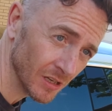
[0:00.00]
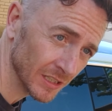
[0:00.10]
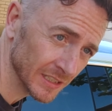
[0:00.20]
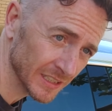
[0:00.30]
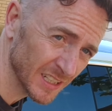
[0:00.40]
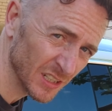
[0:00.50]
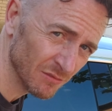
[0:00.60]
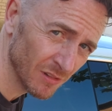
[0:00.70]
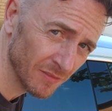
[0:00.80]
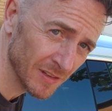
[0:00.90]
I'm going to kind
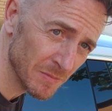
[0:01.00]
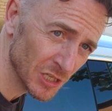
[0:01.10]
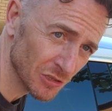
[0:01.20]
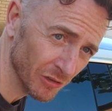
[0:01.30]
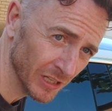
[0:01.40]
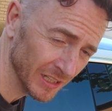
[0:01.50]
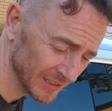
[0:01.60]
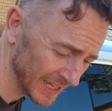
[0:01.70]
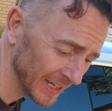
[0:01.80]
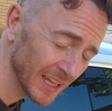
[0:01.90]
of roughly measure it,
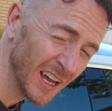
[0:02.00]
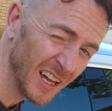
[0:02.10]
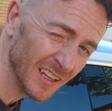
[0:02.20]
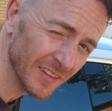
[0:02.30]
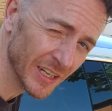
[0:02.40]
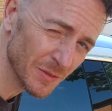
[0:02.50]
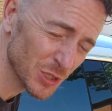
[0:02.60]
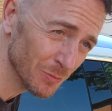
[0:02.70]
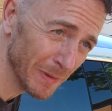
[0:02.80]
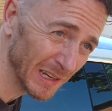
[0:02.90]
then cut. That
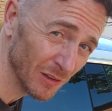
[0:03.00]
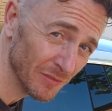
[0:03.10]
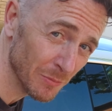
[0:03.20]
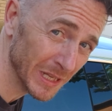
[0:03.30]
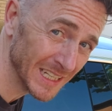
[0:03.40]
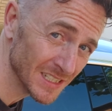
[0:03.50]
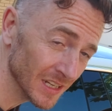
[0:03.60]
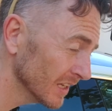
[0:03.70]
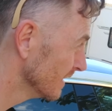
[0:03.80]
should make life a bit easier.